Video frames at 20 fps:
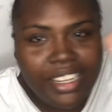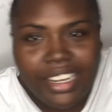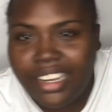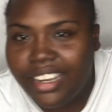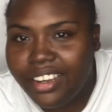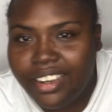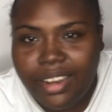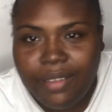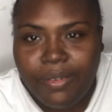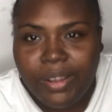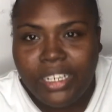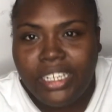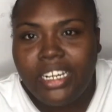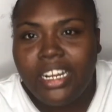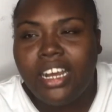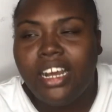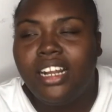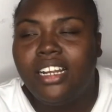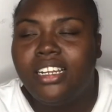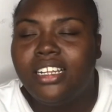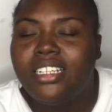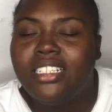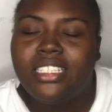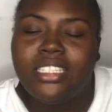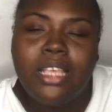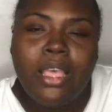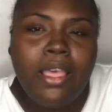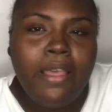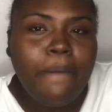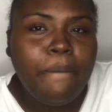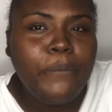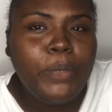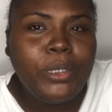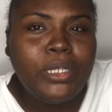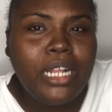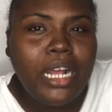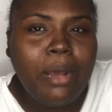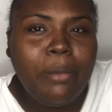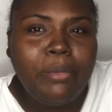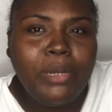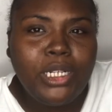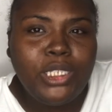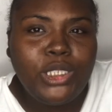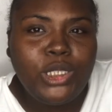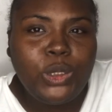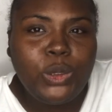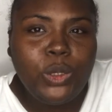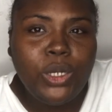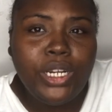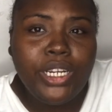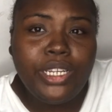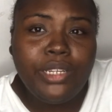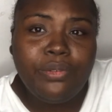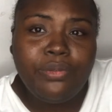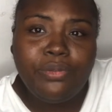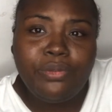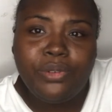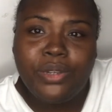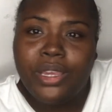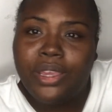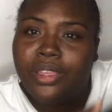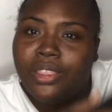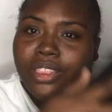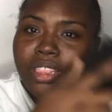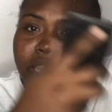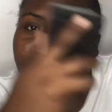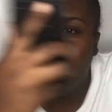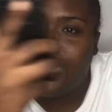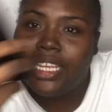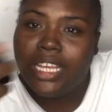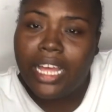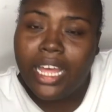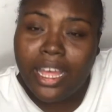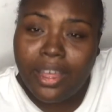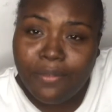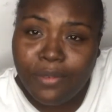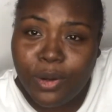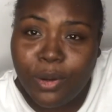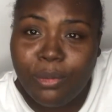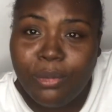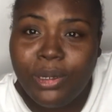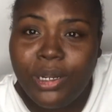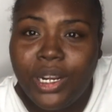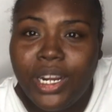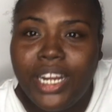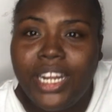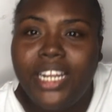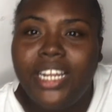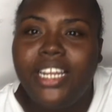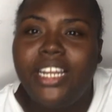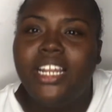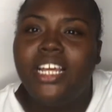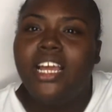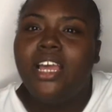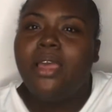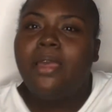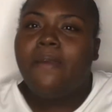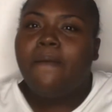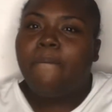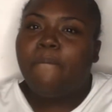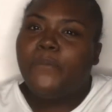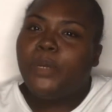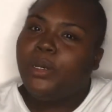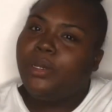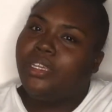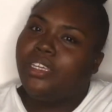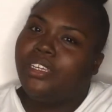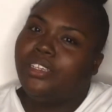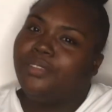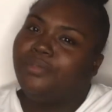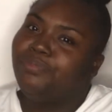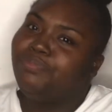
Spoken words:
never did all that. But I'm not sure if they have upgraded, but yeah,